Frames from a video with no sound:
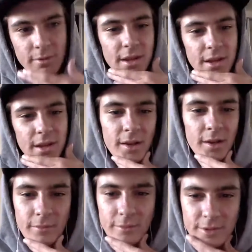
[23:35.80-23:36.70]
Was that
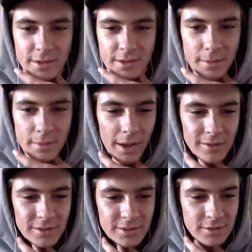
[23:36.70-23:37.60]
what was his name?
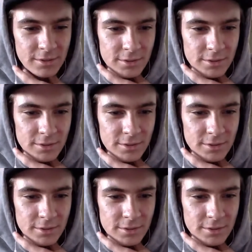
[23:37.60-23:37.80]
Miles